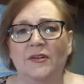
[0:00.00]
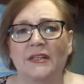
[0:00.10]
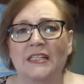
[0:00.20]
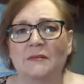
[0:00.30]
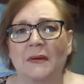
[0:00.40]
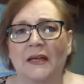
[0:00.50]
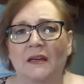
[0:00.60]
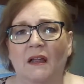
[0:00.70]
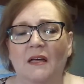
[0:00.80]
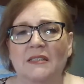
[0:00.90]
and that's my
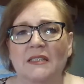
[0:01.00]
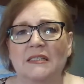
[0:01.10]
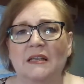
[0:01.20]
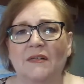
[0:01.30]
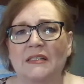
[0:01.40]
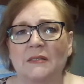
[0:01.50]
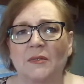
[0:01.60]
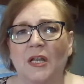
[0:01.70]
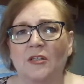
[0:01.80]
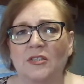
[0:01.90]
closet because I've got some
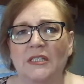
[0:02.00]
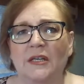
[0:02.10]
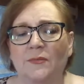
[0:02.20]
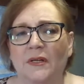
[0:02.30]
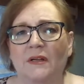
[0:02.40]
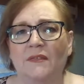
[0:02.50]
clothes to get rid of.